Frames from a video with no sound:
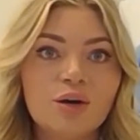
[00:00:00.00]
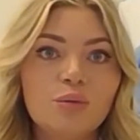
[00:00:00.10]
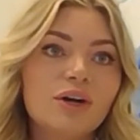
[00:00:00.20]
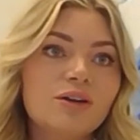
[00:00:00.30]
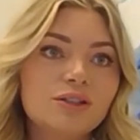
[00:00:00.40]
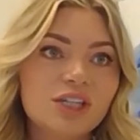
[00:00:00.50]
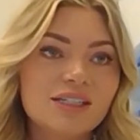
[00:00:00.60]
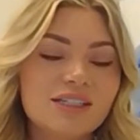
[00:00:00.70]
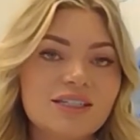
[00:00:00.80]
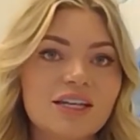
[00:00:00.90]
what are the
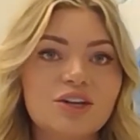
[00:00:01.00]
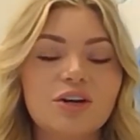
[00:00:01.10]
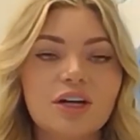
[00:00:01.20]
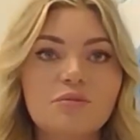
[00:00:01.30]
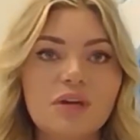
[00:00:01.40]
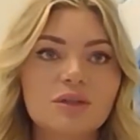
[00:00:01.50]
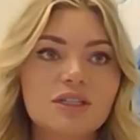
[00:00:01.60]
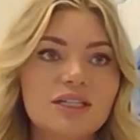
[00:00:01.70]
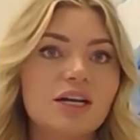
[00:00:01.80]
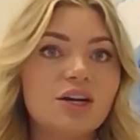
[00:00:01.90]
chances that you're going to be able
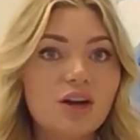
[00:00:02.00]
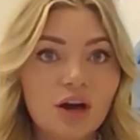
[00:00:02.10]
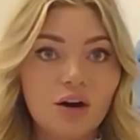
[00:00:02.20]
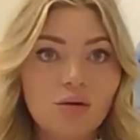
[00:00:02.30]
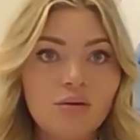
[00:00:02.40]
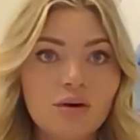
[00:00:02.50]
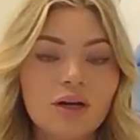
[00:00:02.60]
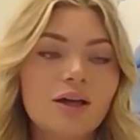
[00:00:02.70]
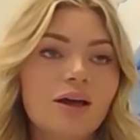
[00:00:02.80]
to say, no,